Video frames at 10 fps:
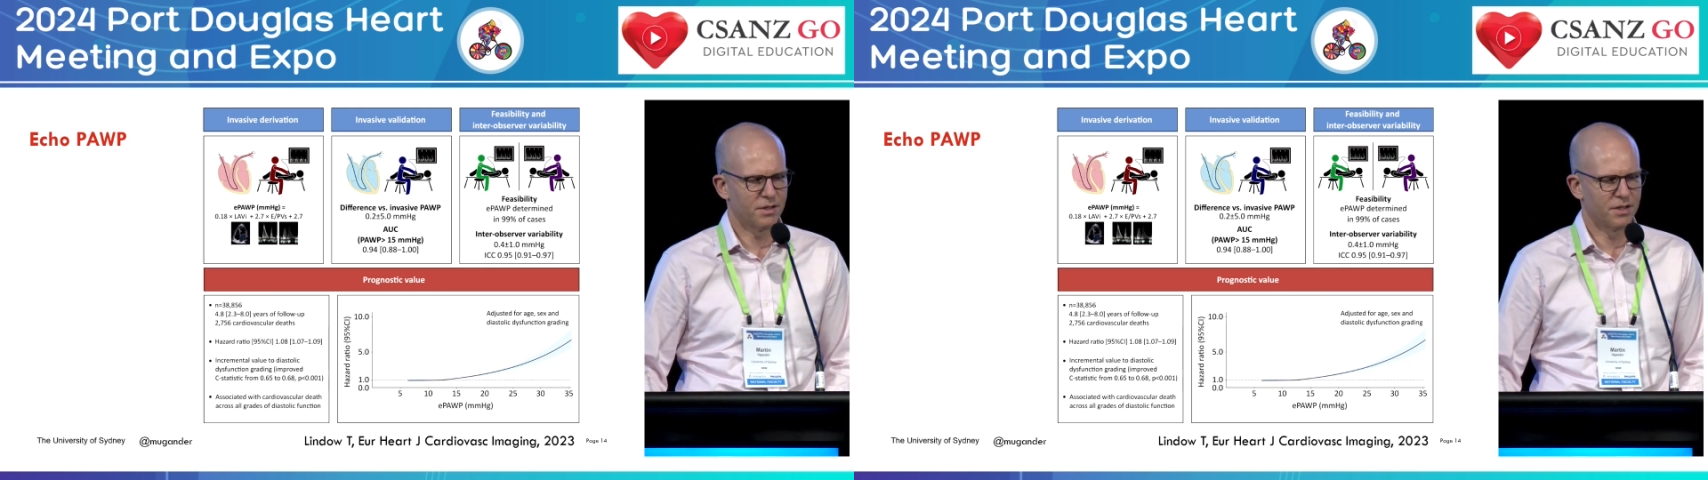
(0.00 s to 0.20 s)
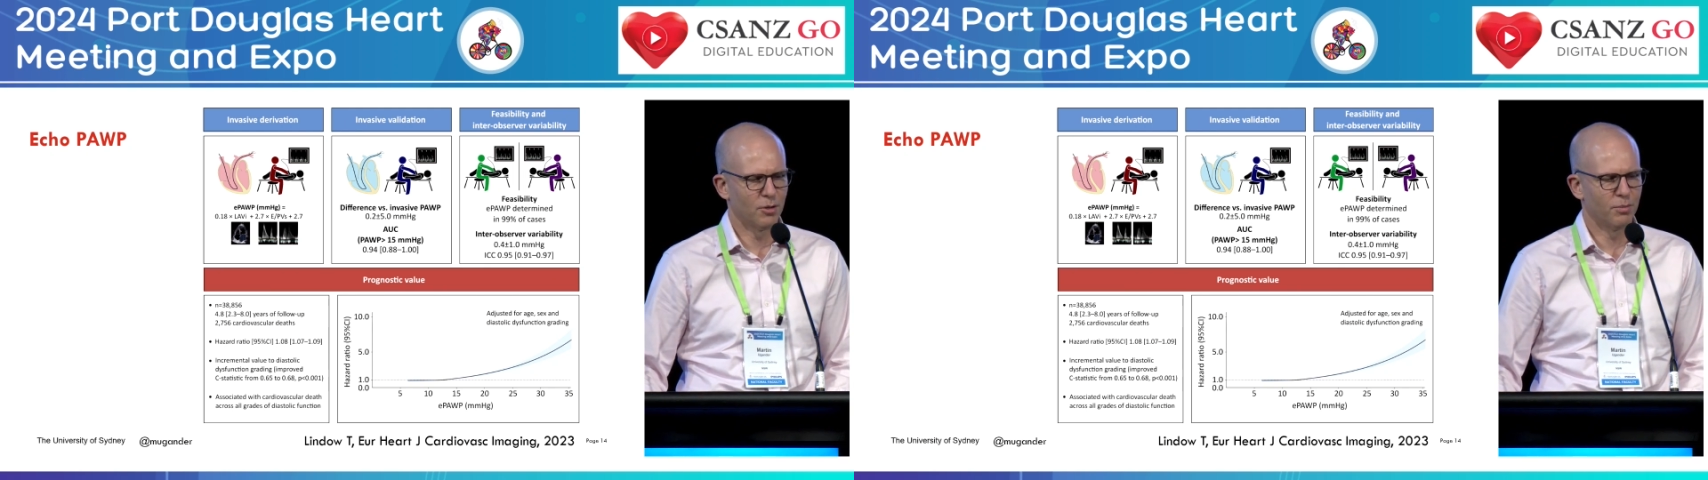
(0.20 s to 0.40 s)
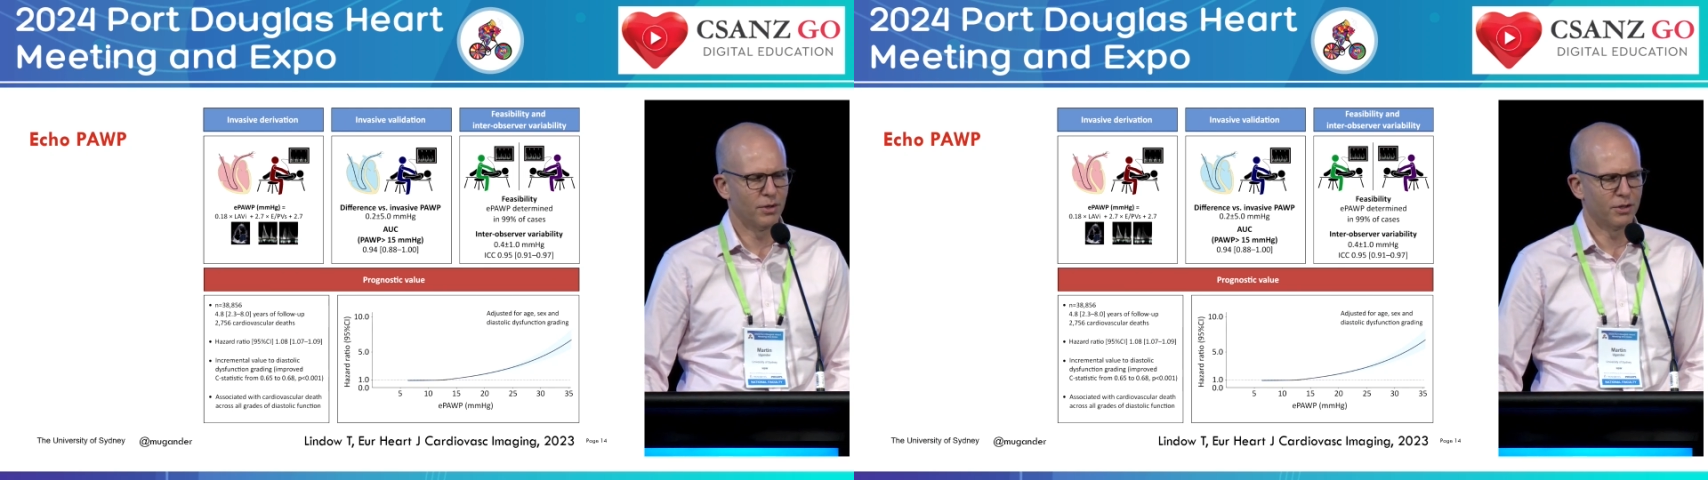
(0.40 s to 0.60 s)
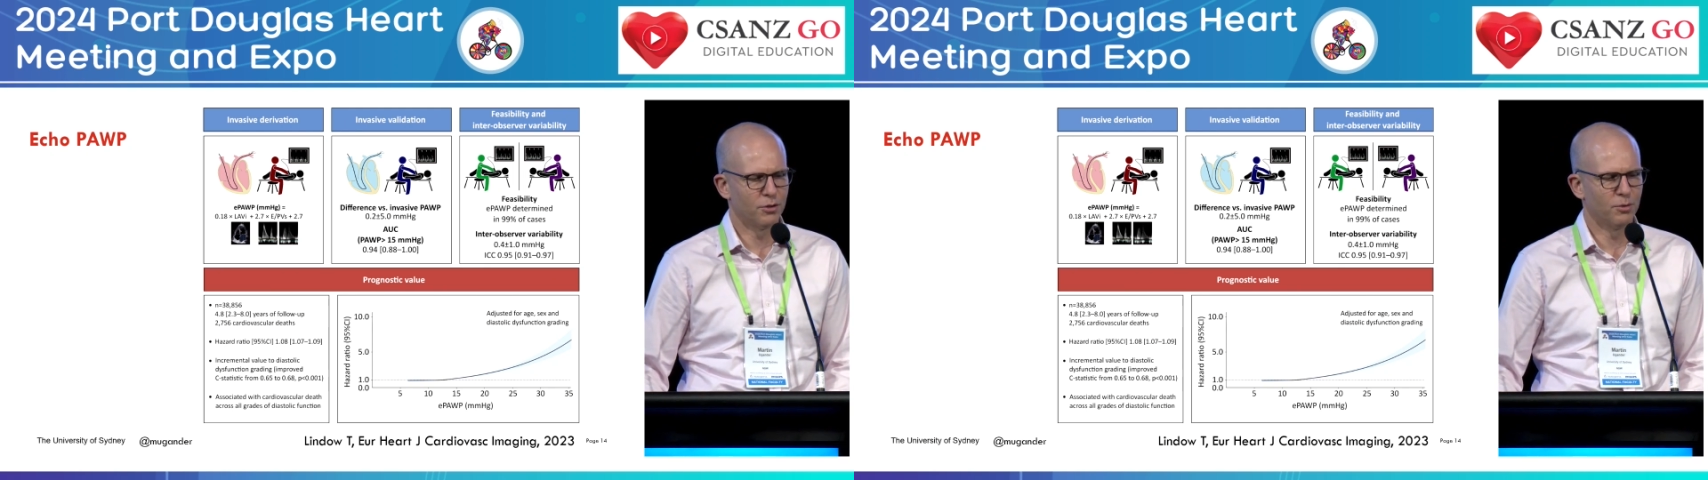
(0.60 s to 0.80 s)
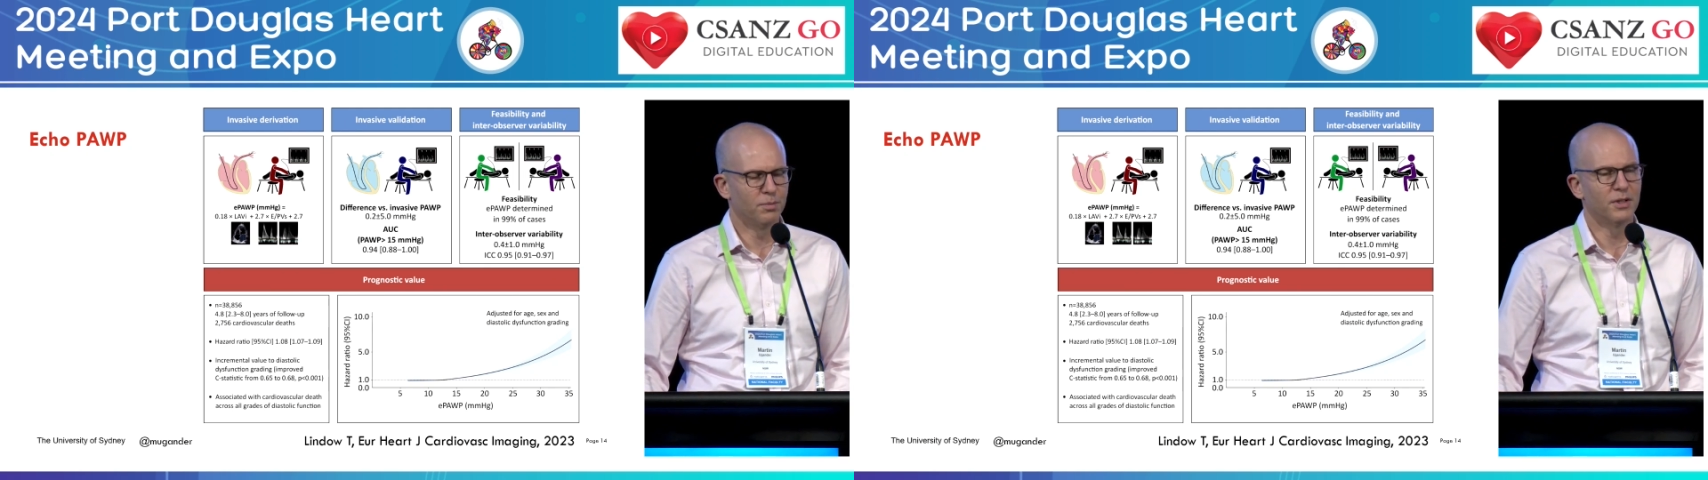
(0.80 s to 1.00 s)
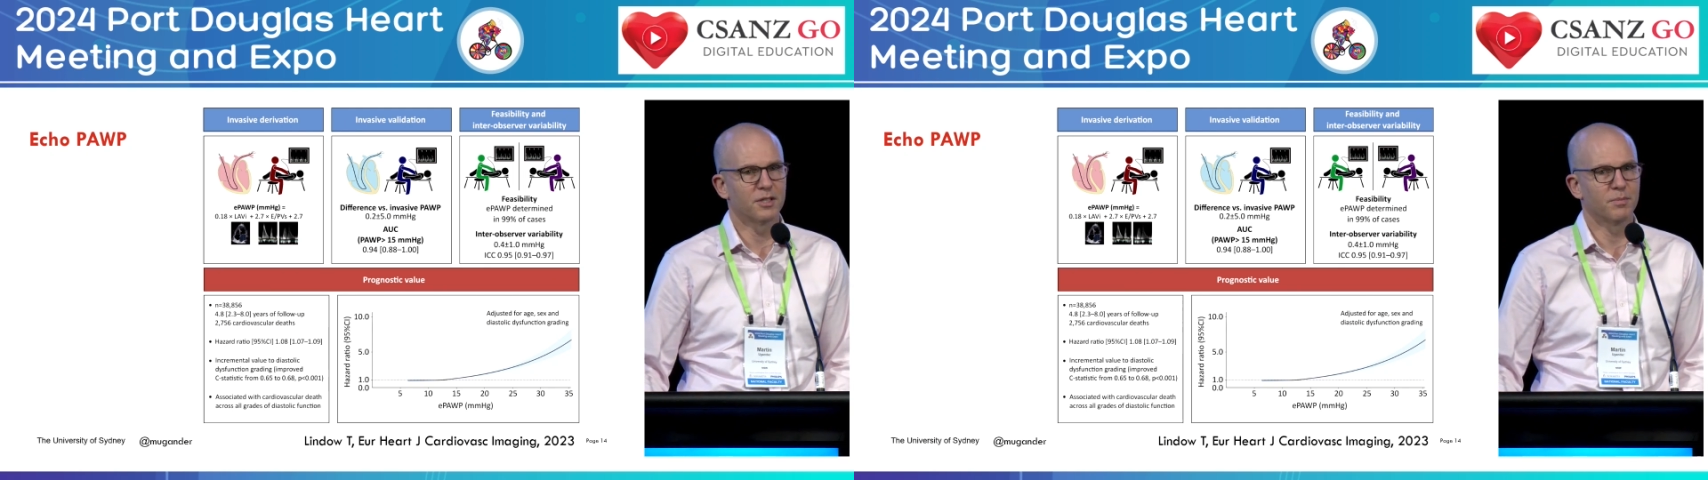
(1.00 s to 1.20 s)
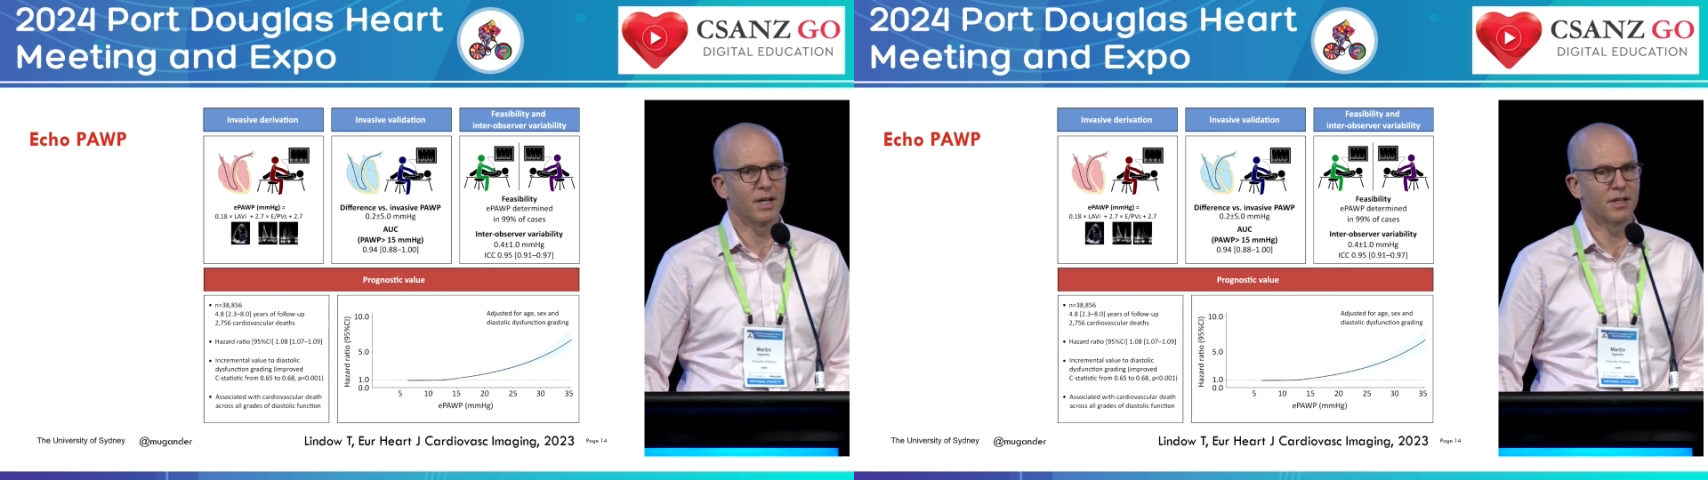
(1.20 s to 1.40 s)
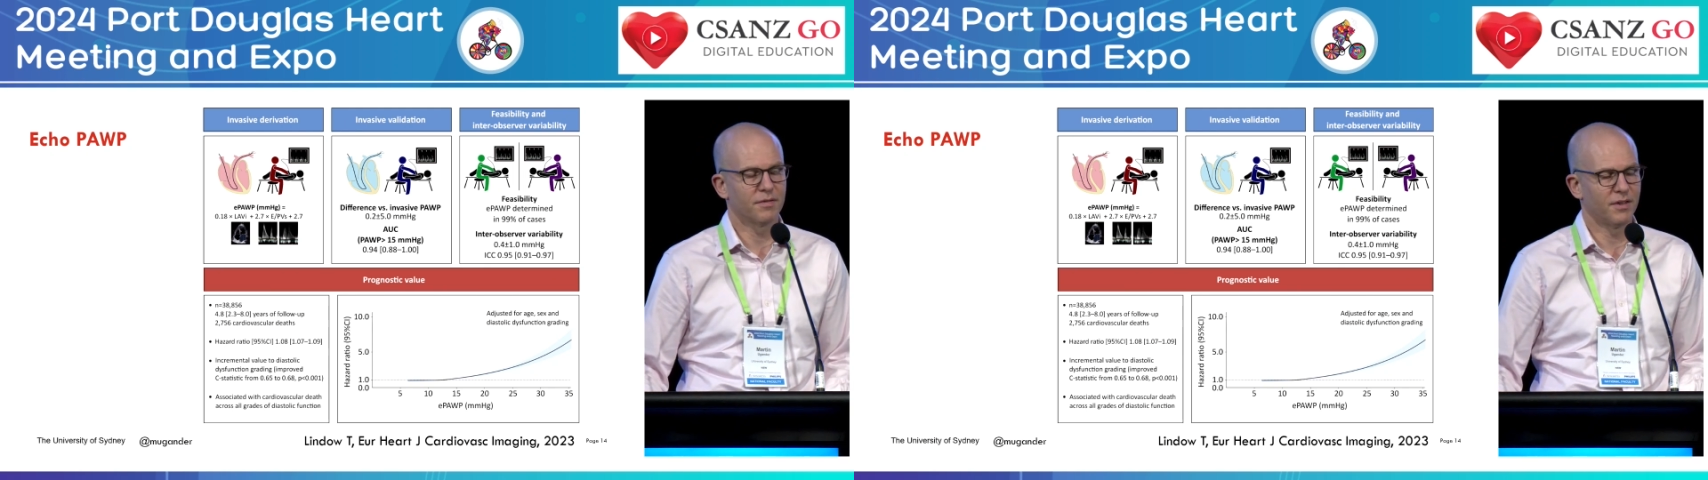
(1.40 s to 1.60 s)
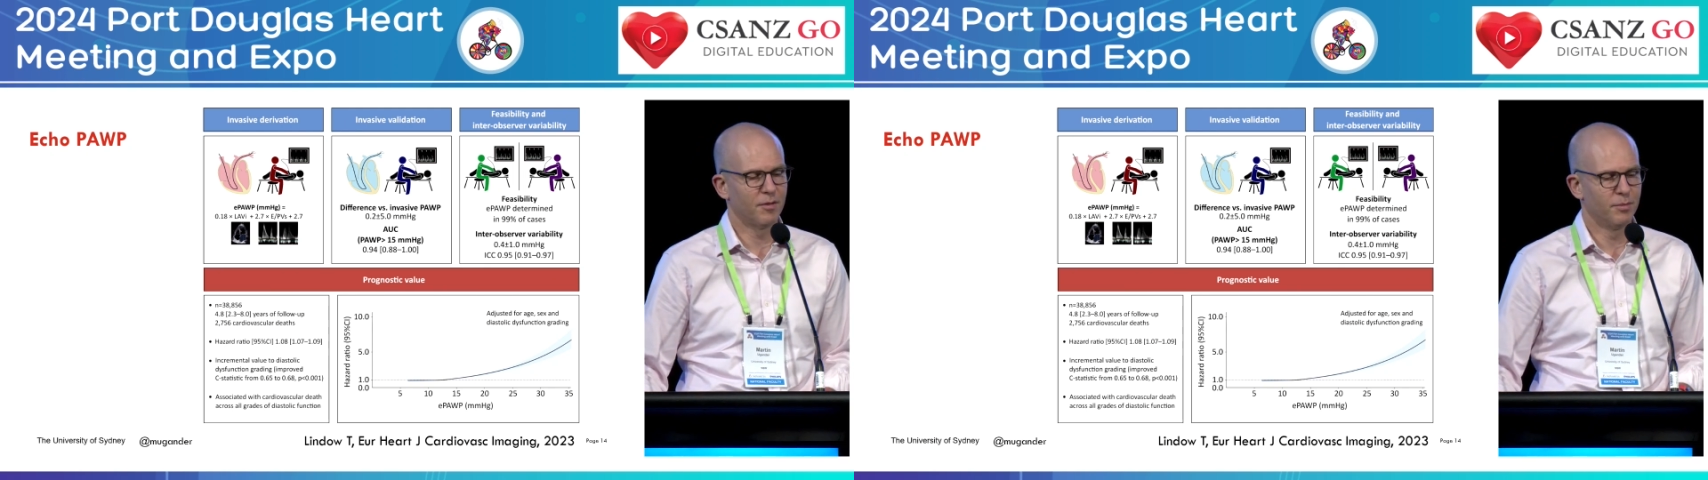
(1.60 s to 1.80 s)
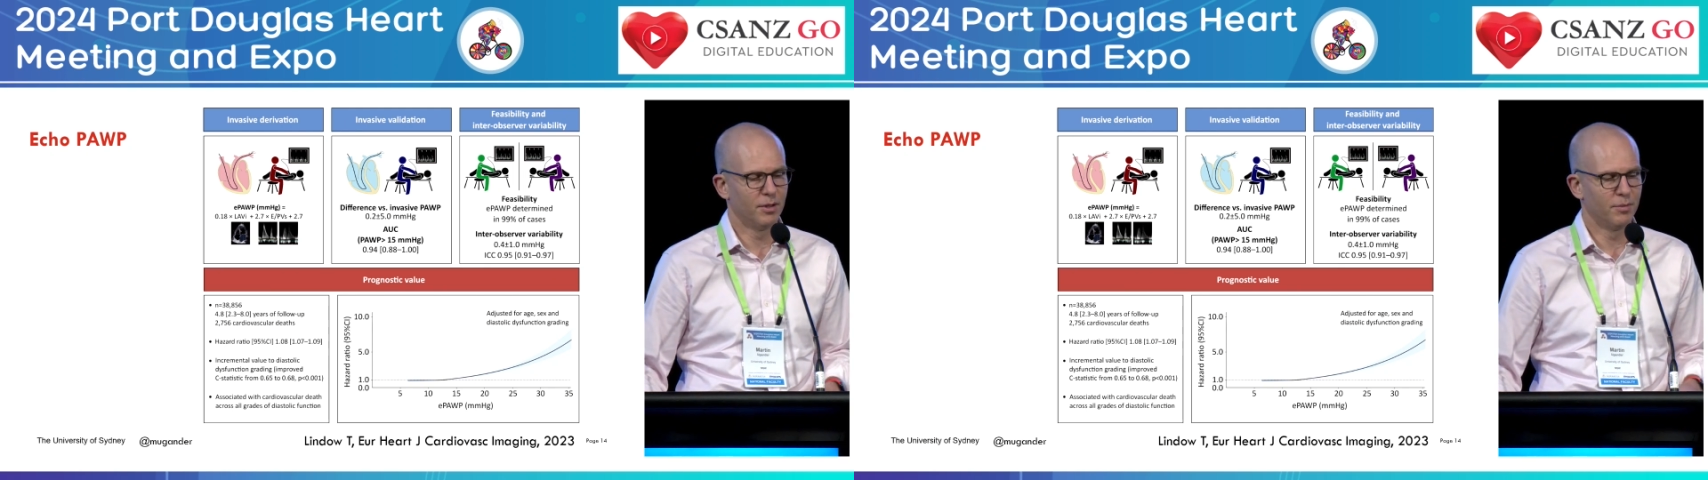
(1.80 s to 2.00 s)
0.2 plus minus
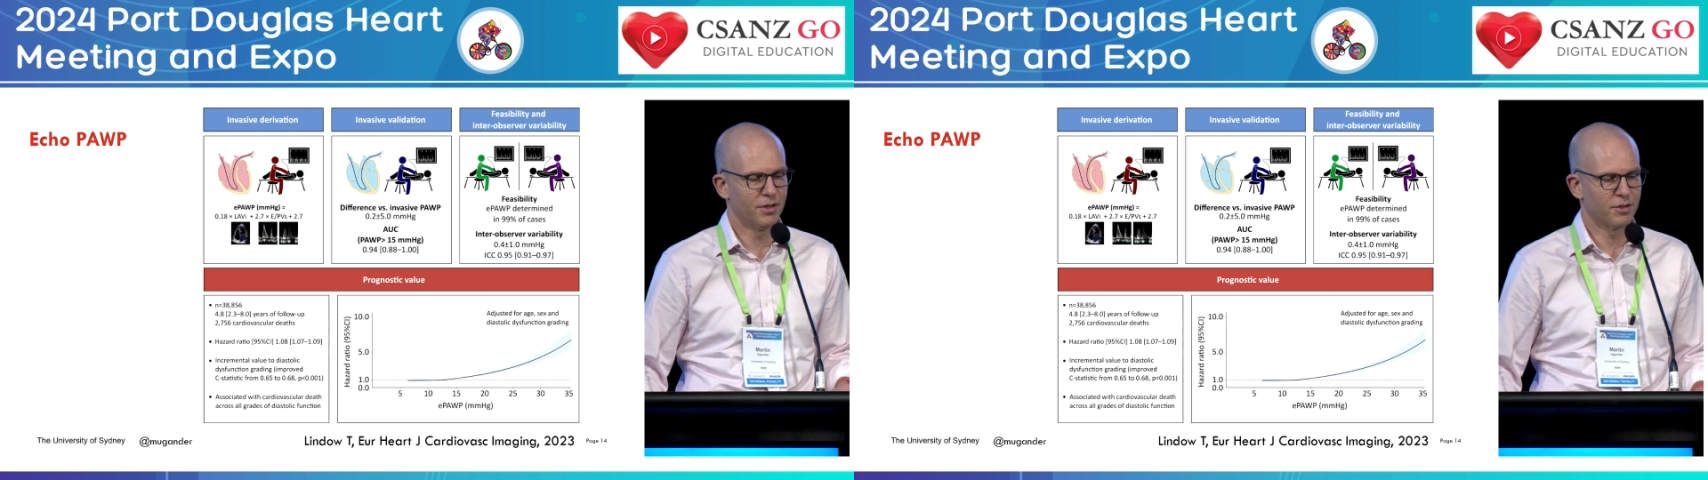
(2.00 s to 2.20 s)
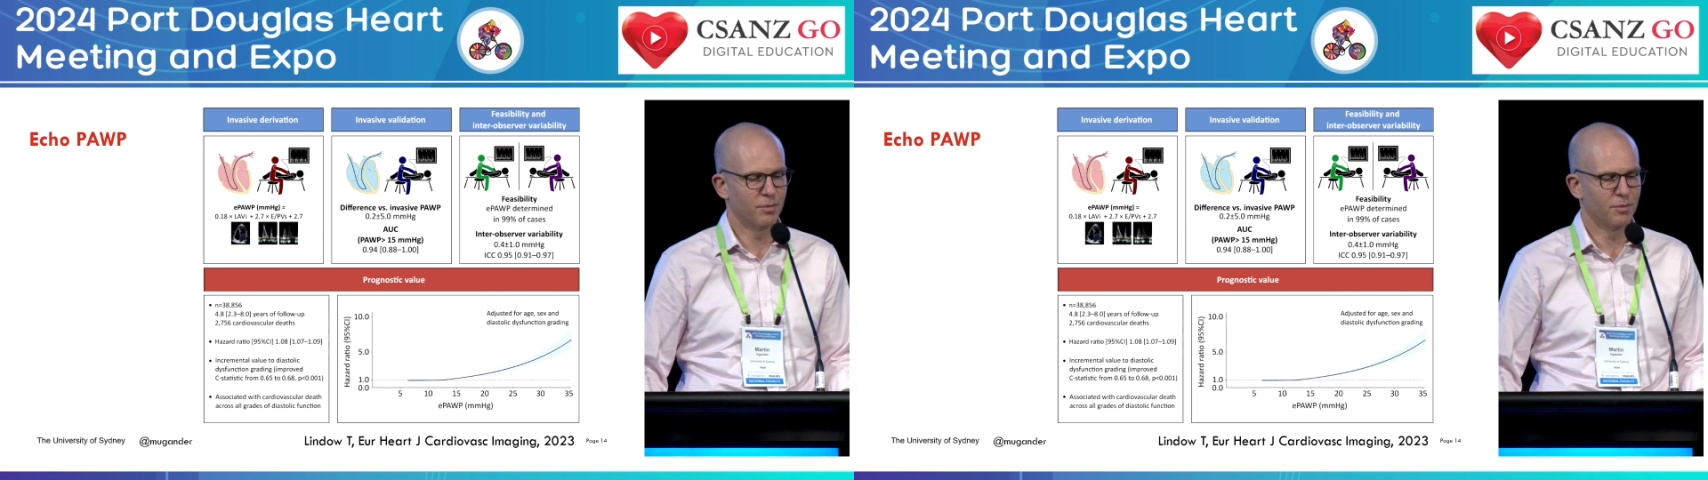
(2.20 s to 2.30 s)
5 millimeters